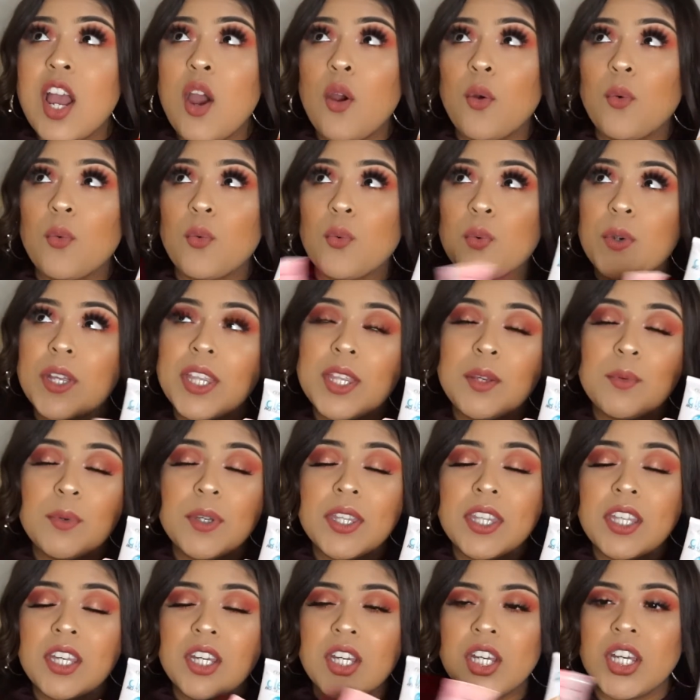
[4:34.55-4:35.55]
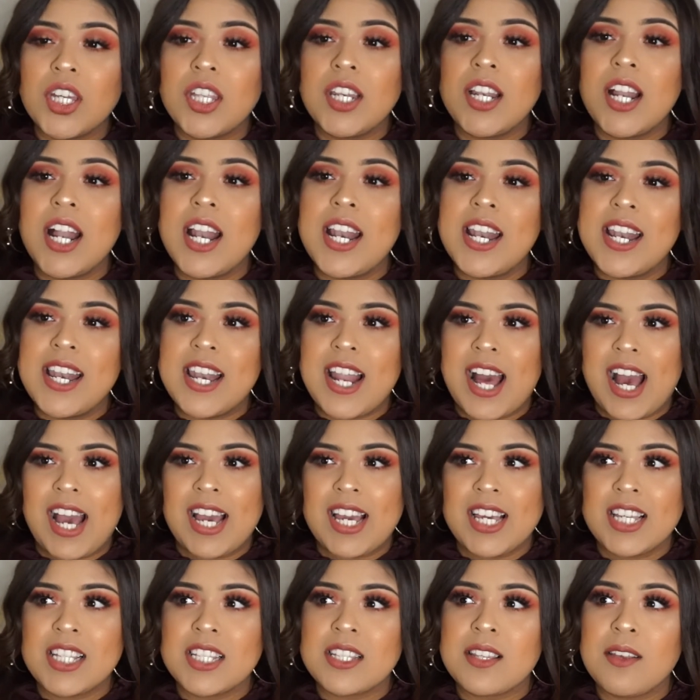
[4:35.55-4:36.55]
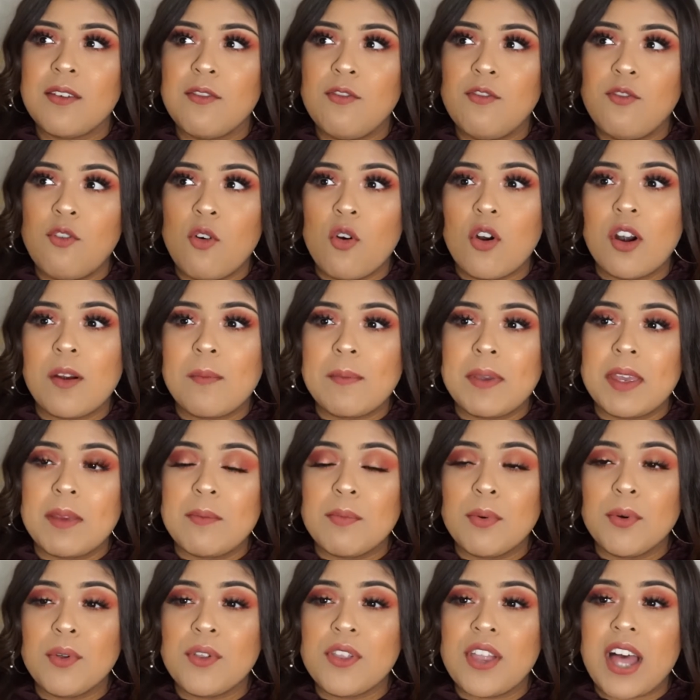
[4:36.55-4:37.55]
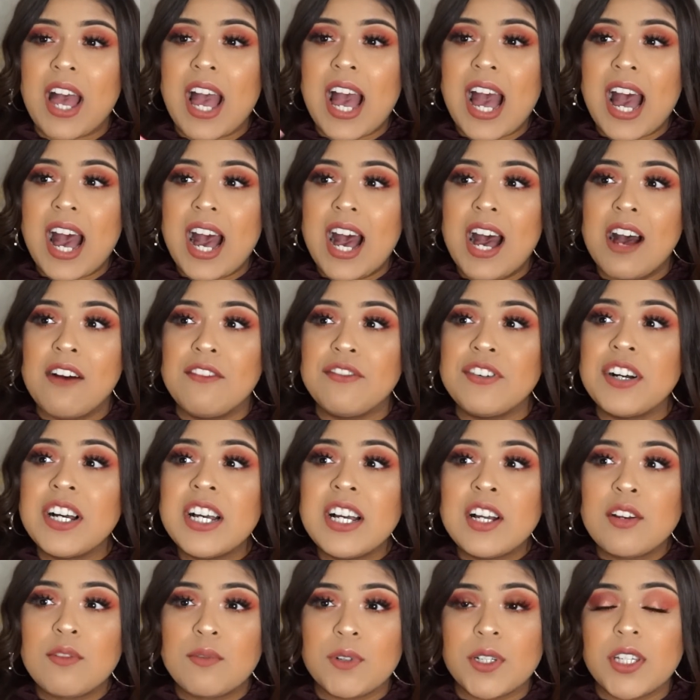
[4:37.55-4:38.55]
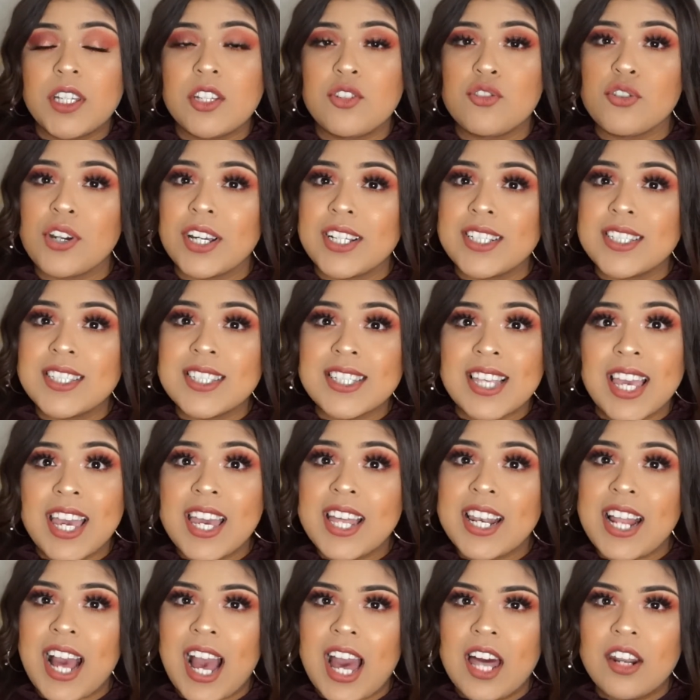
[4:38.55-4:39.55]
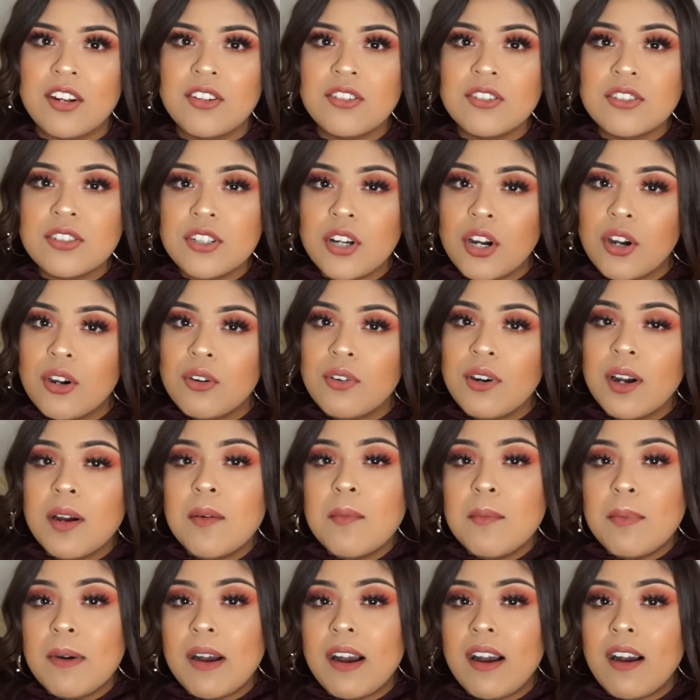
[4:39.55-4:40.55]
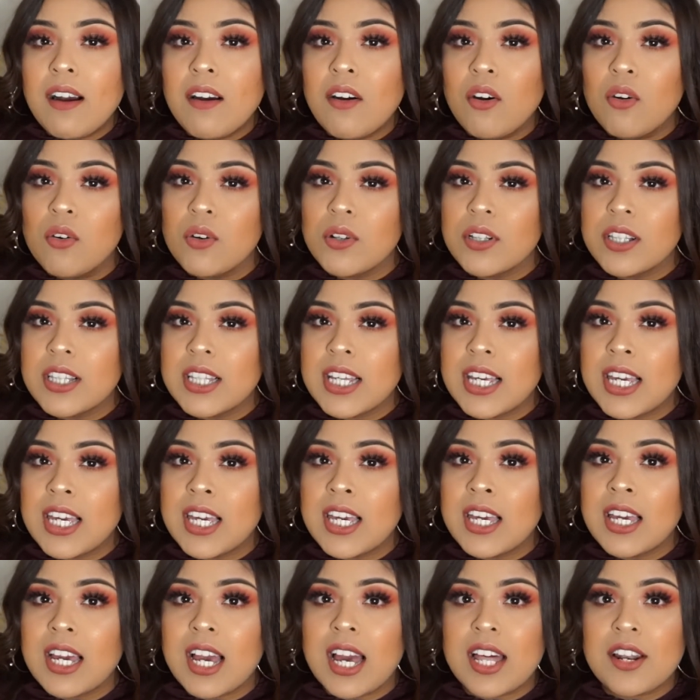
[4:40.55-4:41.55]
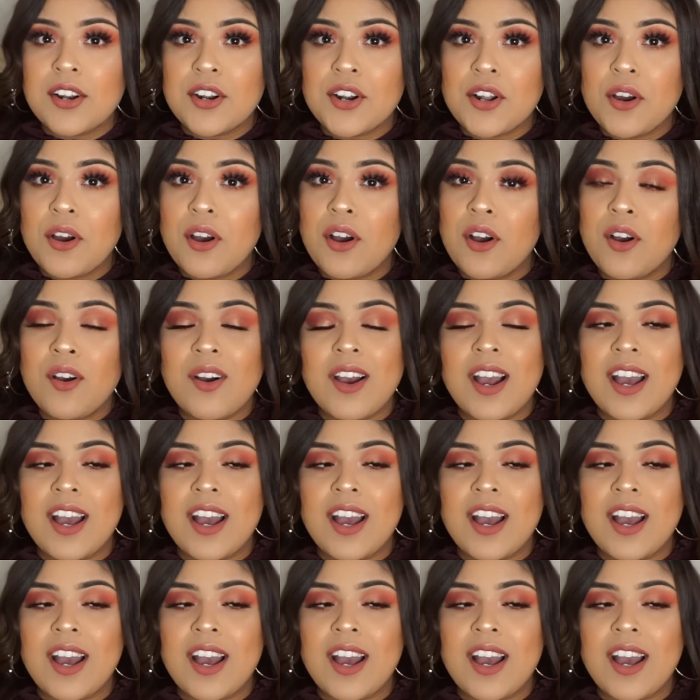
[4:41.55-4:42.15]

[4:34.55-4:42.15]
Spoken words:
Really good and nice for people that have really dry skin. I don't know about oily. I don't know.